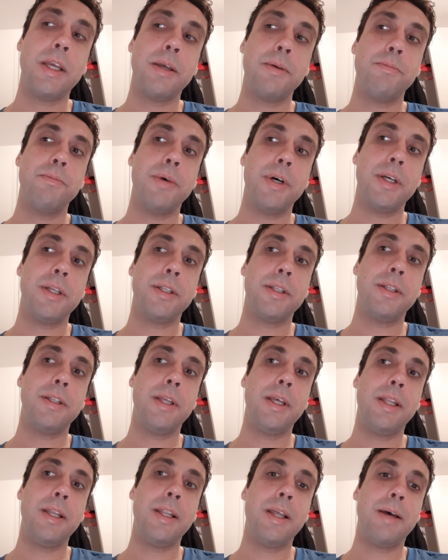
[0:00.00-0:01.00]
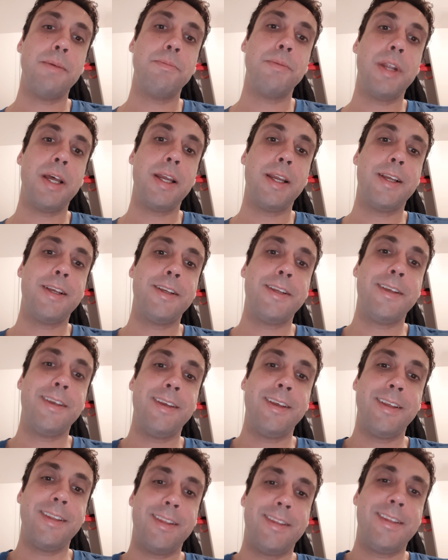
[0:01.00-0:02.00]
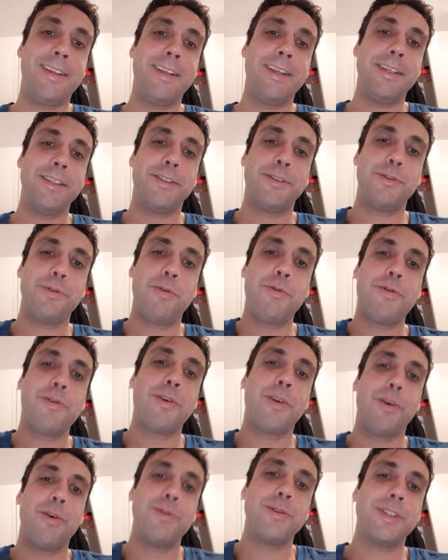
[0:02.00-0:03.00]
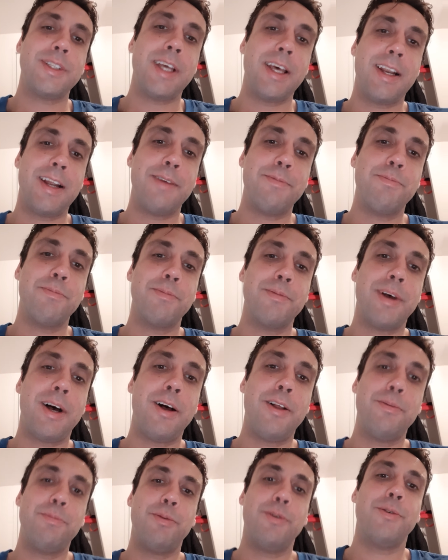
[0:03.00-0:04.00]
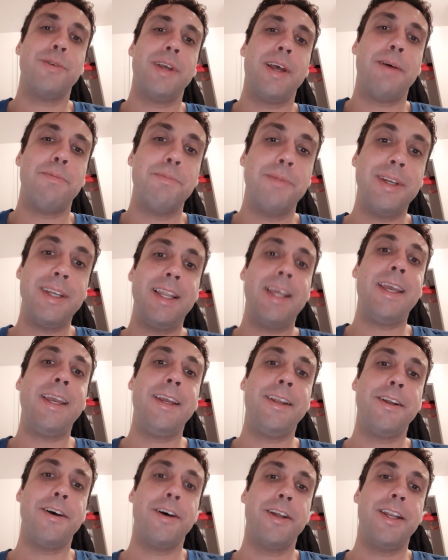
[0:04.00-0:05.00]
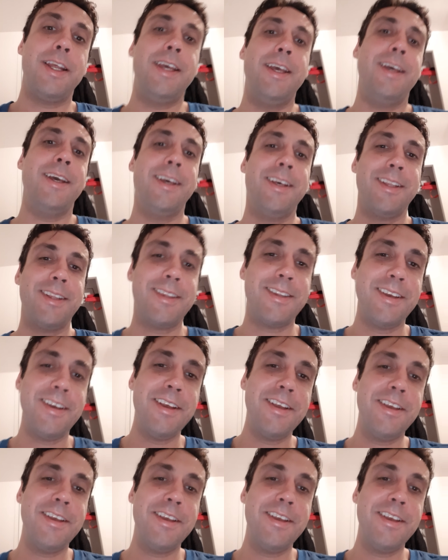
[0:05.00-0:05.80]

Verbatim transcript: But then I'm like, it's so close that I'm almost, I'm laying on it.